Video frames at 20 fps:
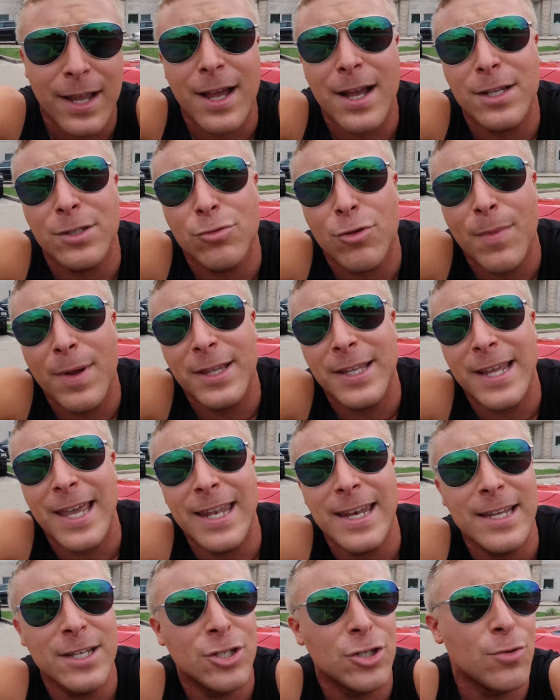guys, we're about to
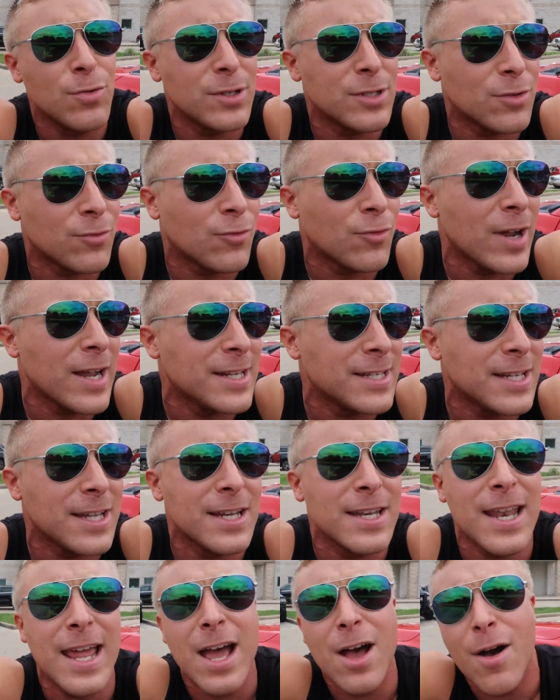get into it right
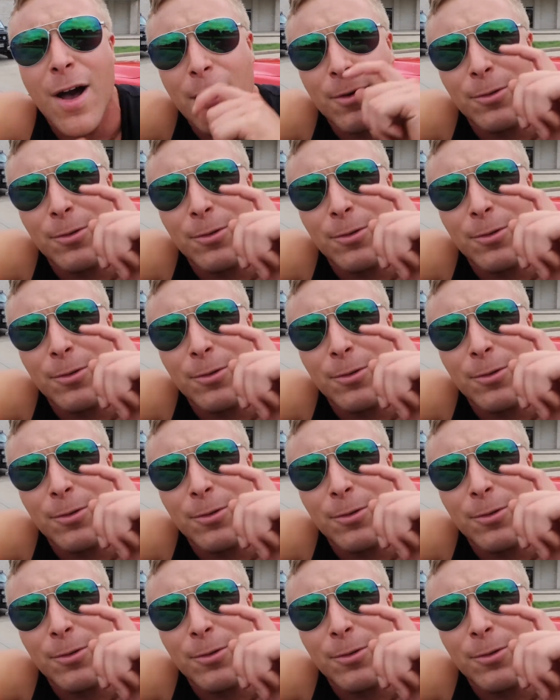now.